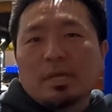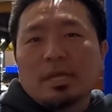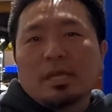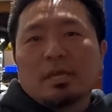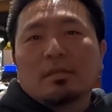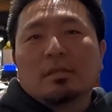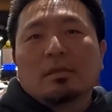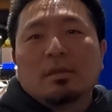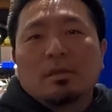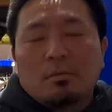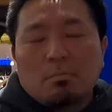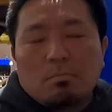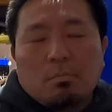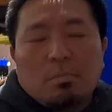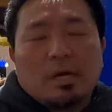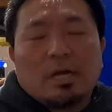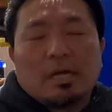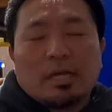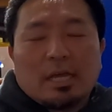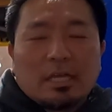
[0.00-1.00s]
bit,
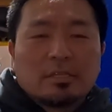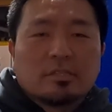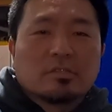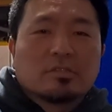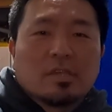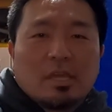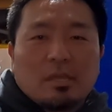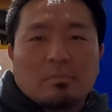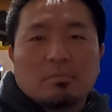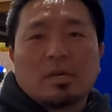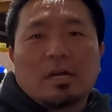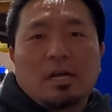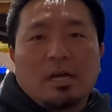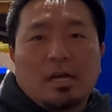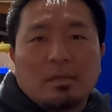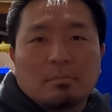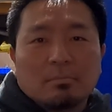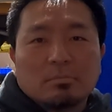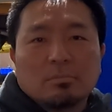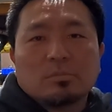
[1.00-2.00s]
but at the same
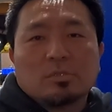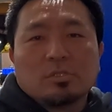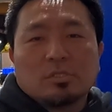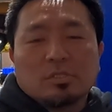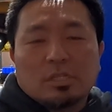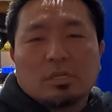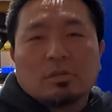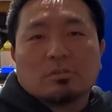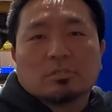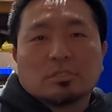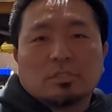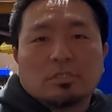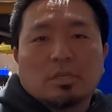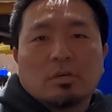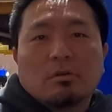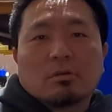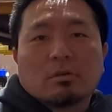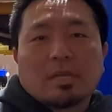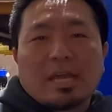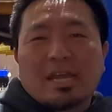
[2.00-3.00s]
time,
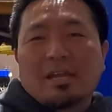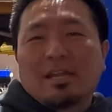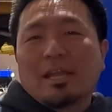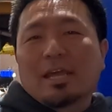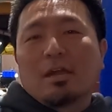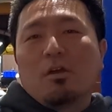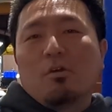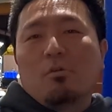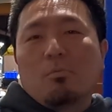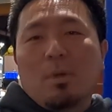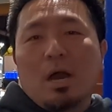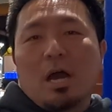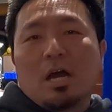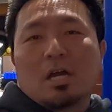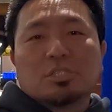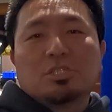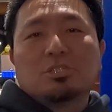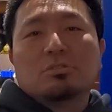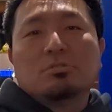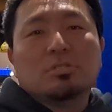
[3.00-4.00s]
still kind of like a
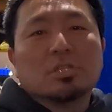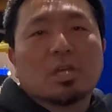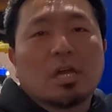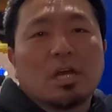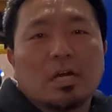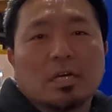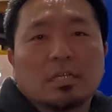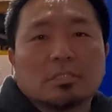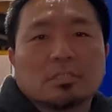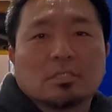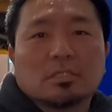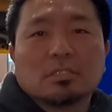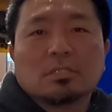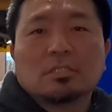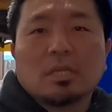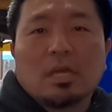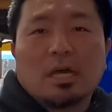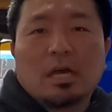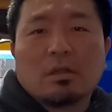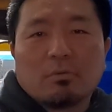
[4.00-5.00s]
homage to John's
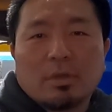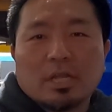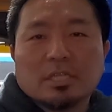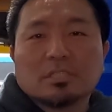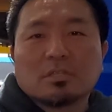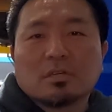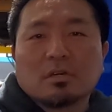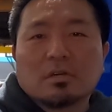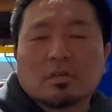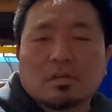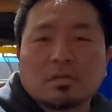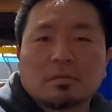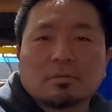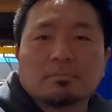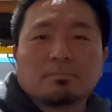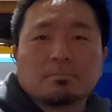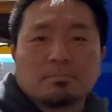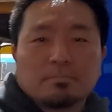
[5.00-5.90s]
race car.